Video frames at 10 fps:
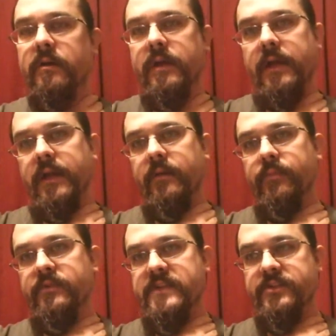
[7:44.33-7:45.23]
a
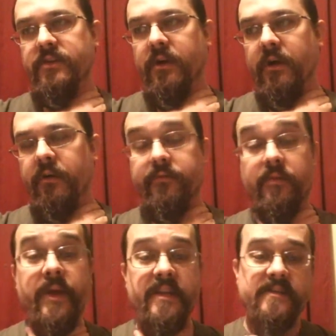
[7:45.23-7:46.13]
procedure called
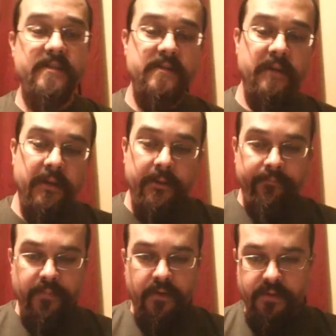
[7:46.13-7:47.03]
Menaces,
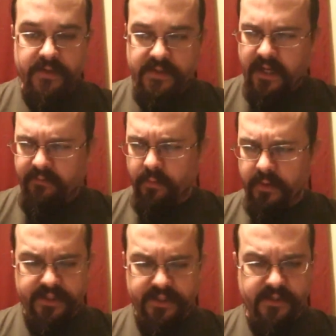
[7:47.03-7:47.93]
which is kind of a
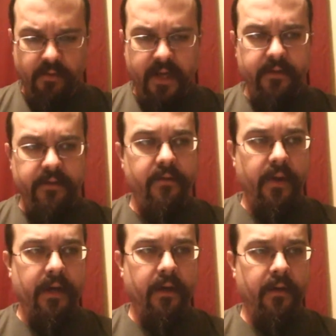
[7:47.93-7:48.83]
religious rite
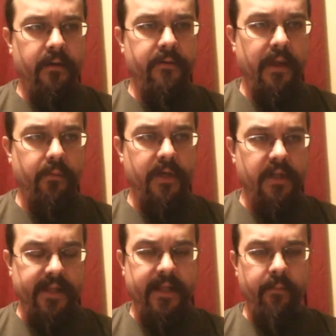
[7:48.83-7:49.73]
where they
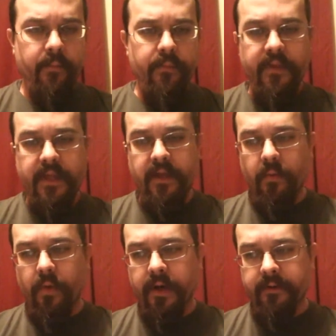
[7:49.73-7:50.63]
reclaim the
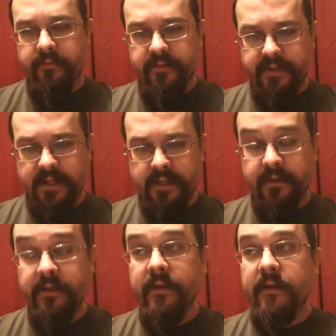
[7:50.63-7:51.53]
water of the dead,
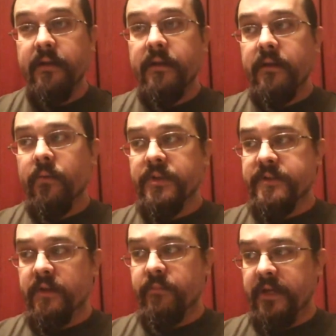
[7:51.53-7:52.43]

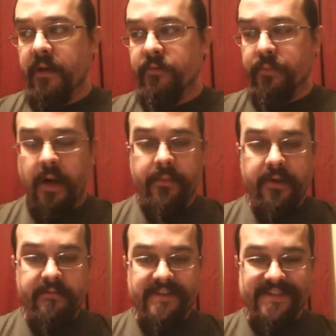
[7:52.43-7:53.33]
which then becomes
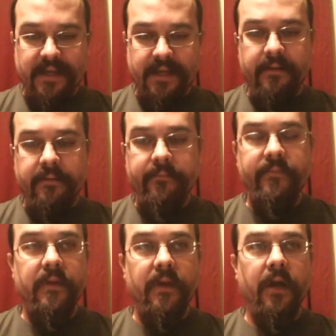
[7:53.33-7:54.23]
property of the state,
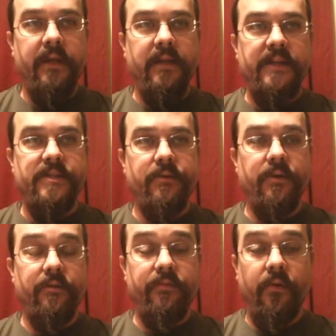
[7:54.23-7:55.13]
unless you
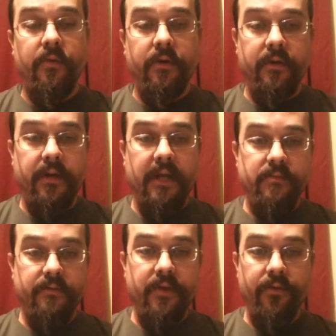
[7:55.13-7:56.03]
could afford an
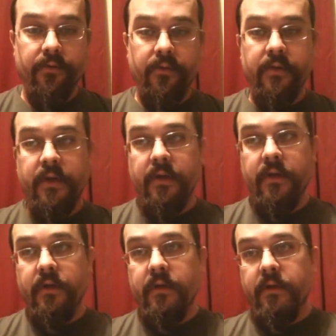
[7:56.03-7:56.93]
actual funeral.
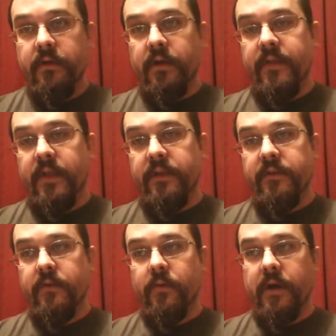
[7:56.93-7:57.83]
And then
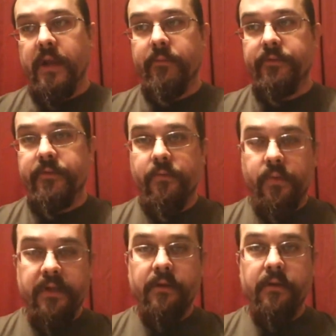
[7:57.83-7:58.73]
you are able to
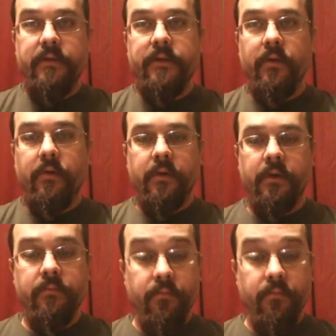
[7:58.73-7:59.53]
will your